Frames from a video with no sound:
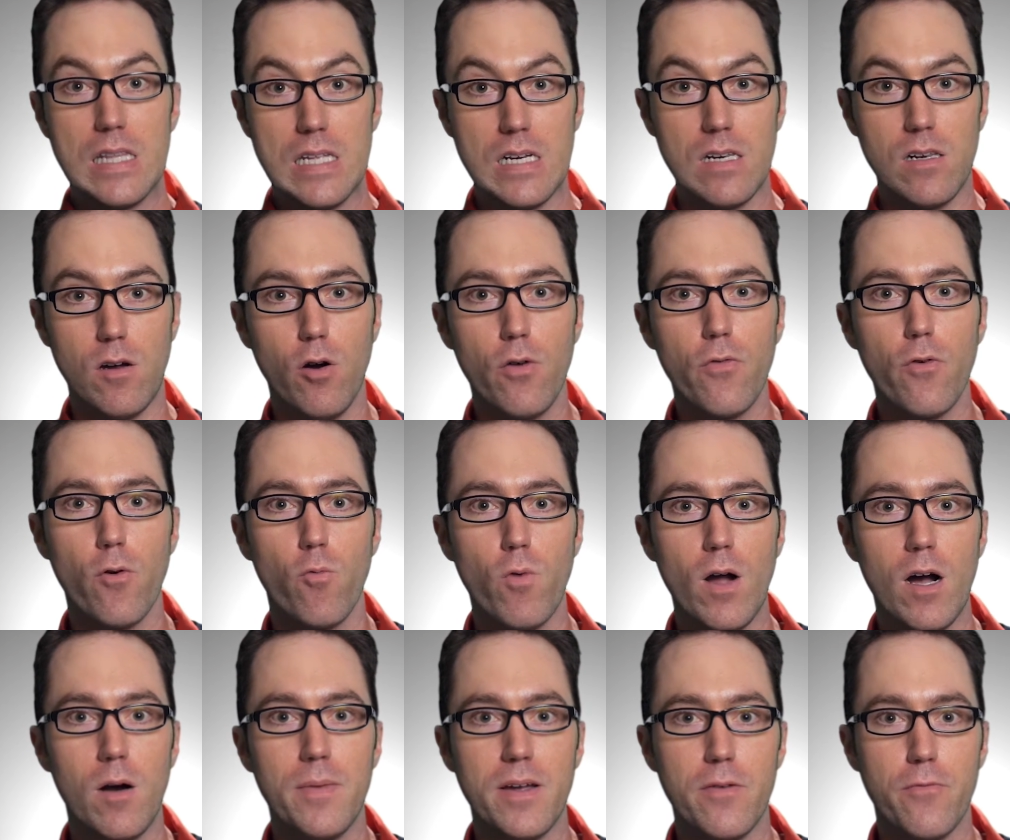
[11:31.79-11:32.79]
a little
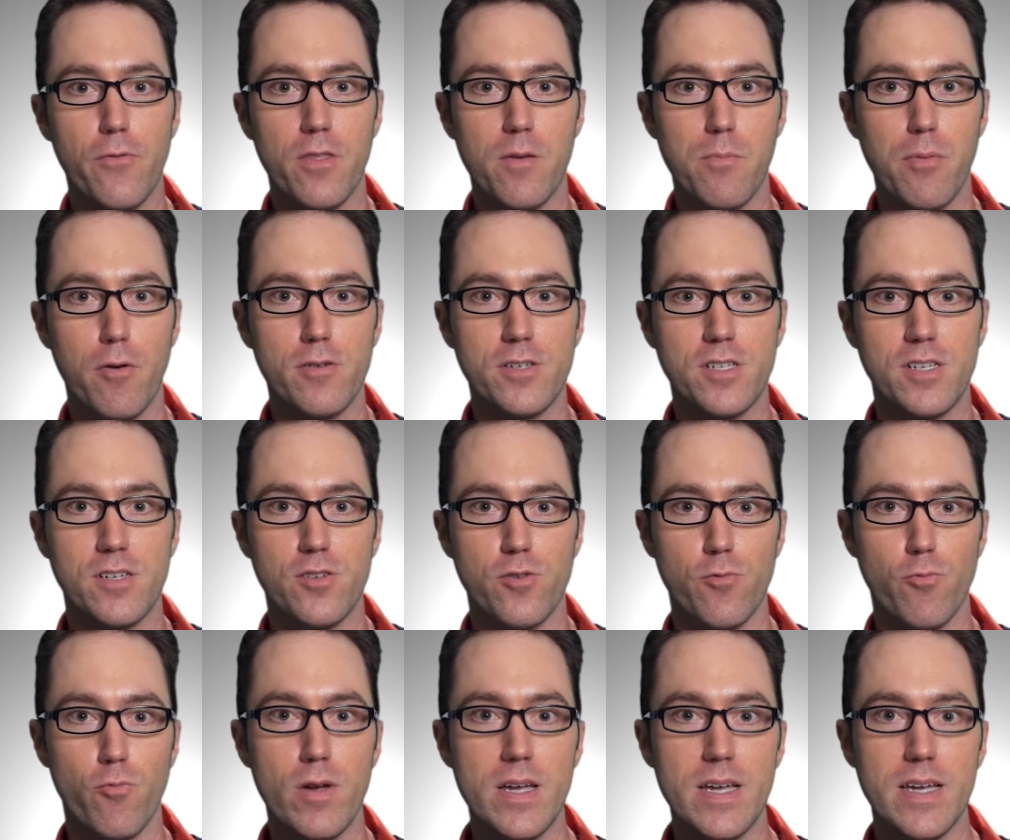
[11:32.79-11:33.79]
overwhelming for the person
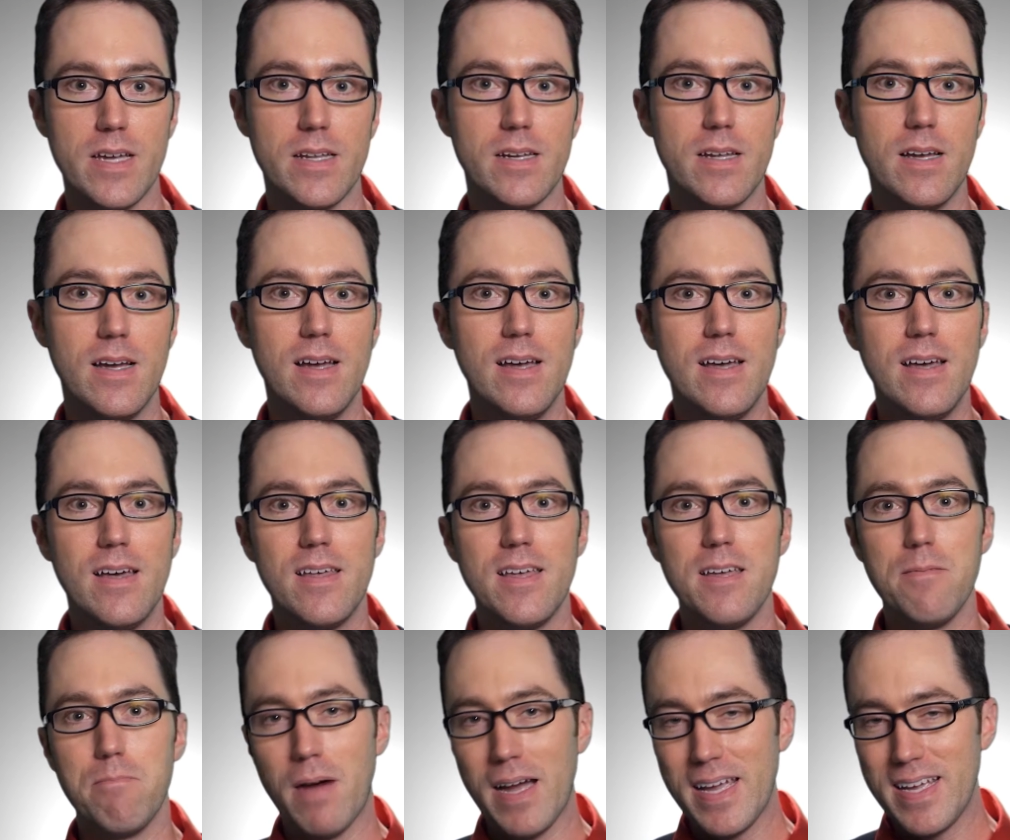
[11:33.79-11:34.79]
to read,
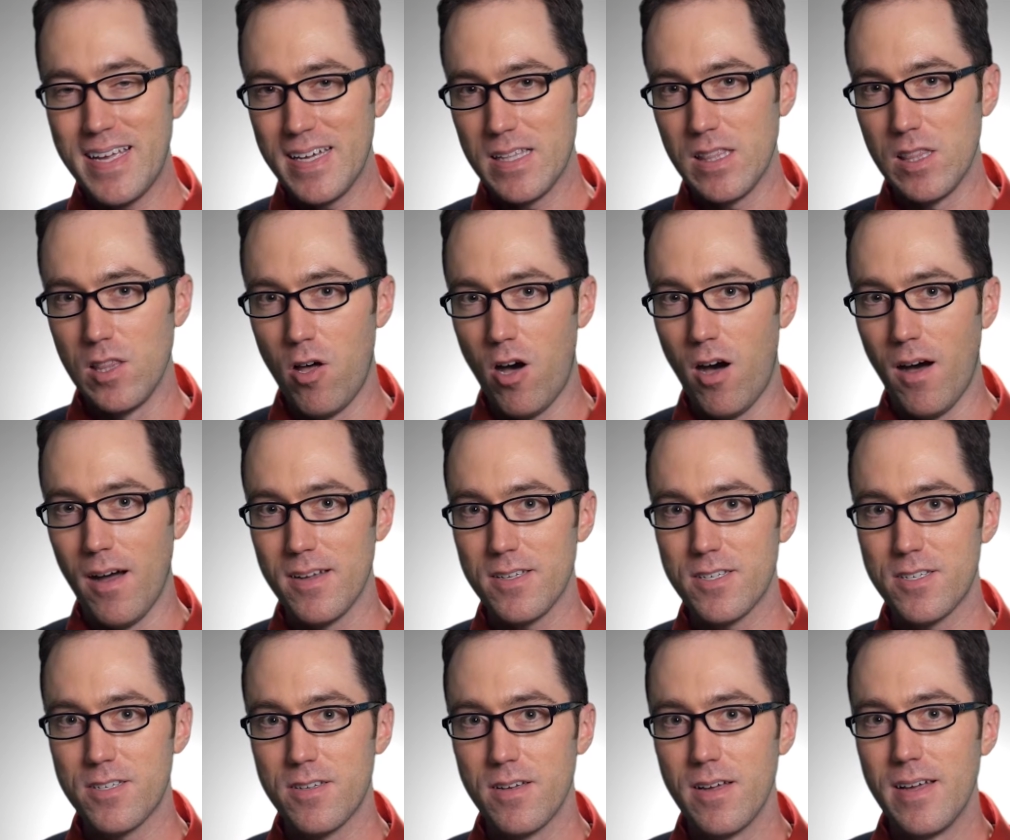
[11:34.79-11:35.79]
it might get
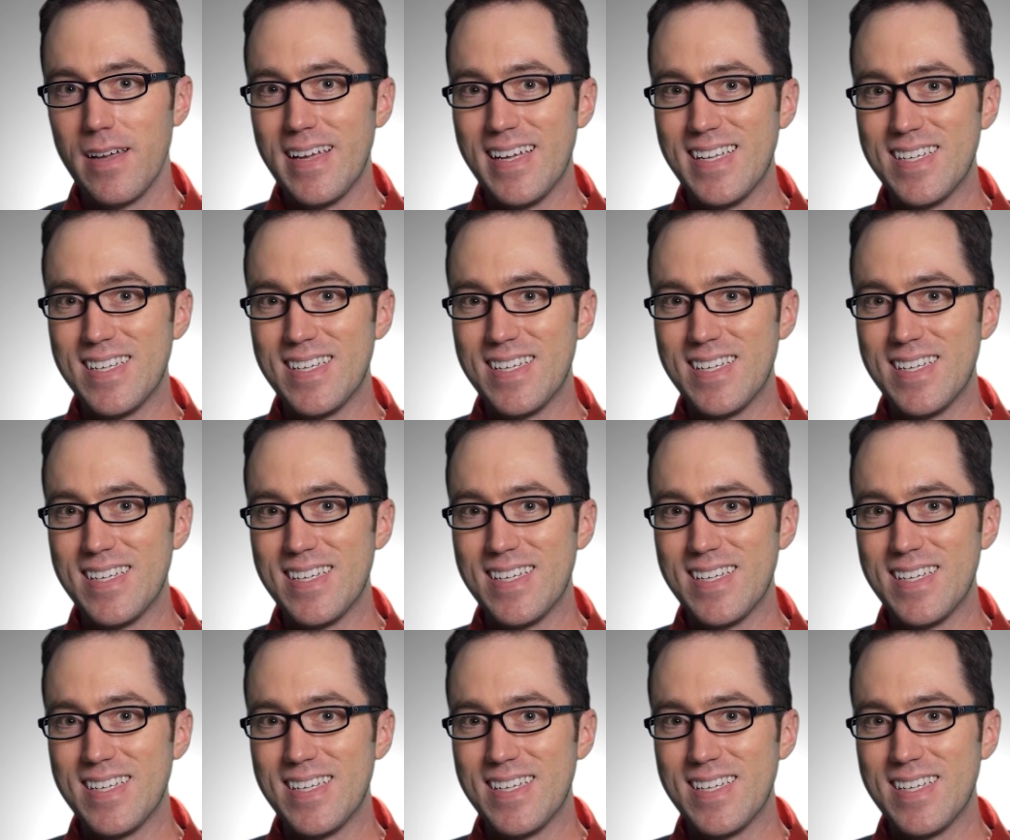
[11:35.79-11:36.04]
lost.